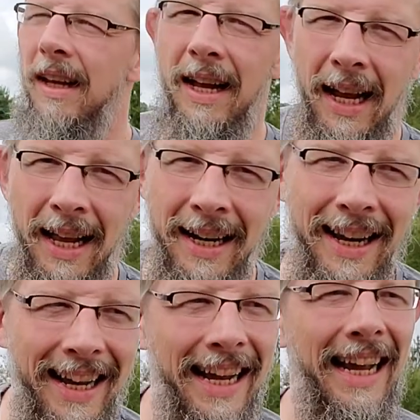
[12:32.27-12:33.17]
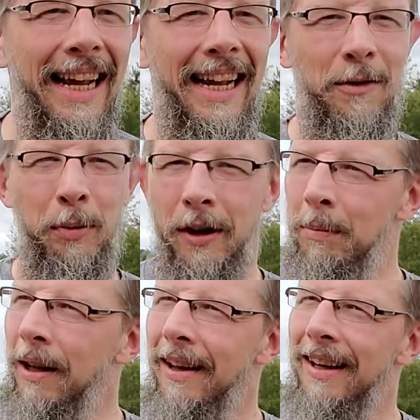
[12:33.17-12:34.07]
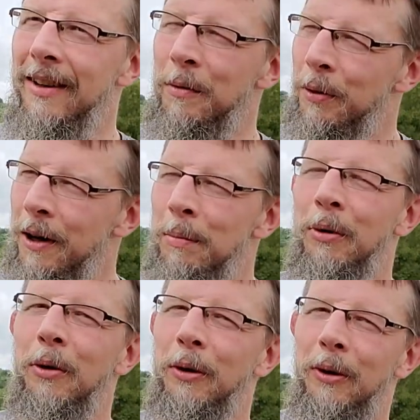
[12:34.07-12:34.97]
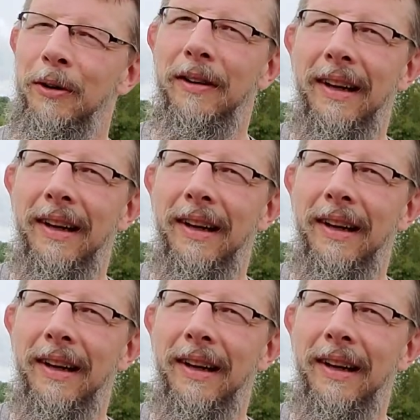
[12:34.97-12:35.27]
And it's pretty bloody, it's pretty brutal,